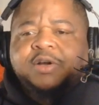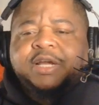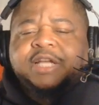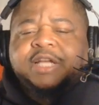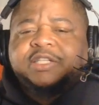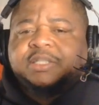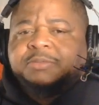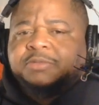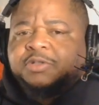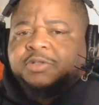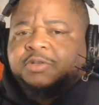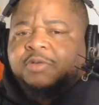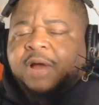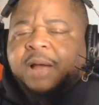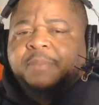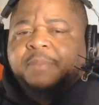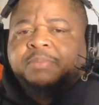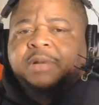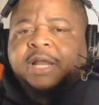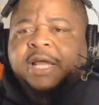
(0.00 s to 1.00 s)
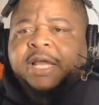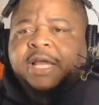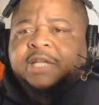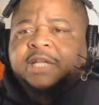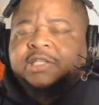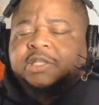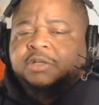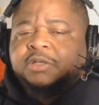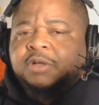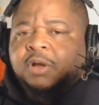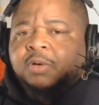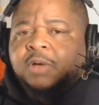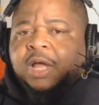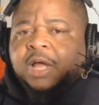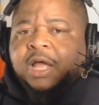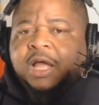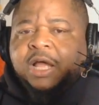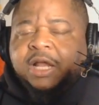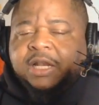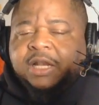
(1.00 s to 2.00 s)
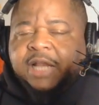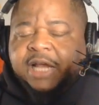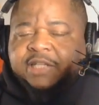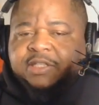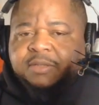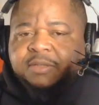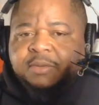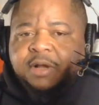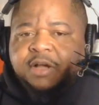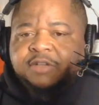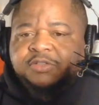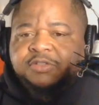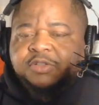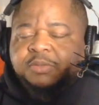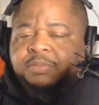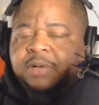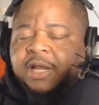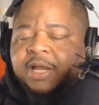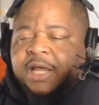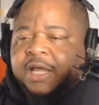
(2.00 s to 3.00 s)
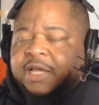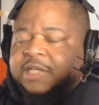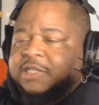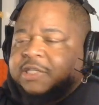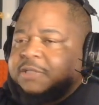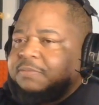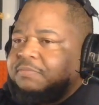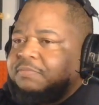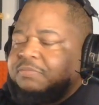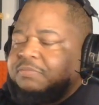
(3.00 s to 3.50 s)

gets some scrap plays, like some hustle plays.